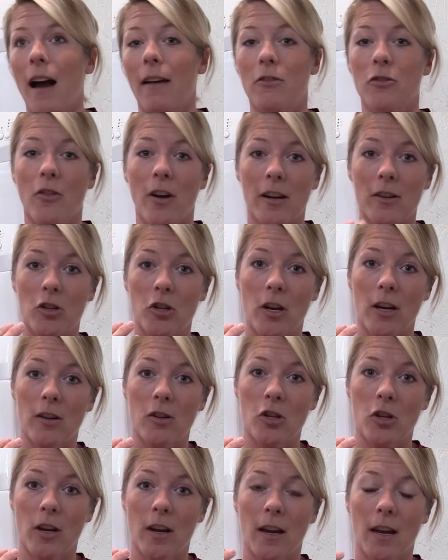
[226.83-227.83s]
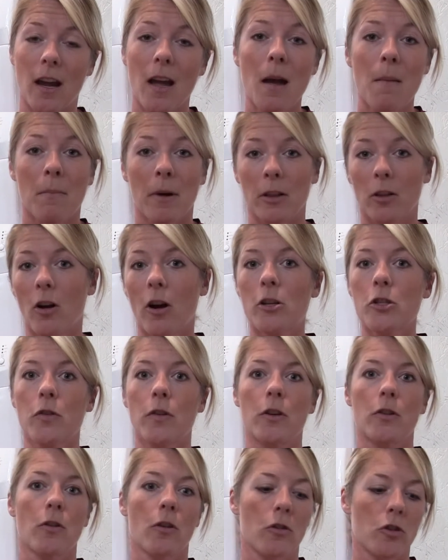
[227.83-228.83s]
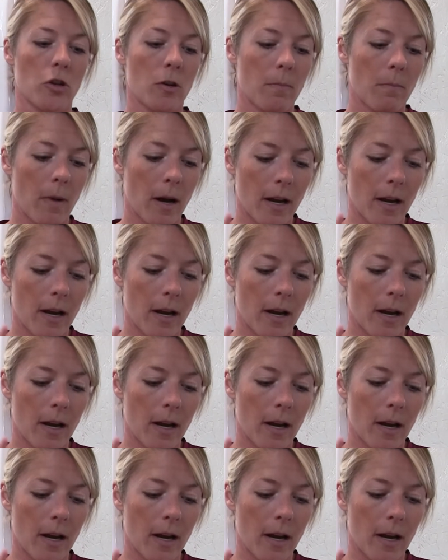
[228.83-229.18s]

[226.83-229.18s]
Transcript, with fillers: I've tried changing my laundry detergent,